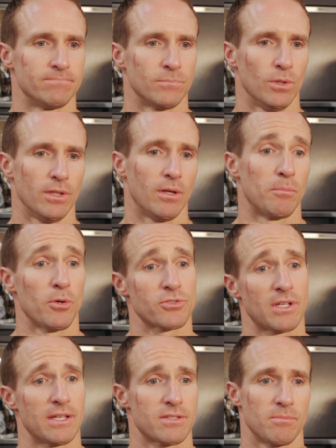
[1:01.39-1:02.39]
really on both
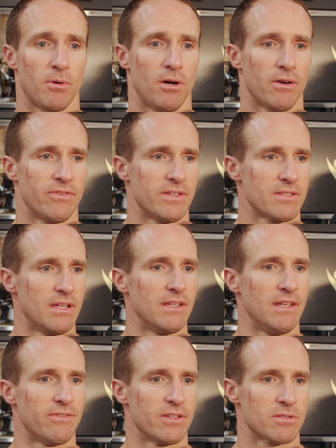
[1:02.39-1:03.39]
sides of the ball, offense and
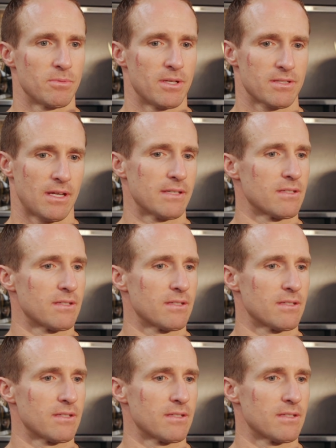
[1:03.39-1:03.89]
defense. But as I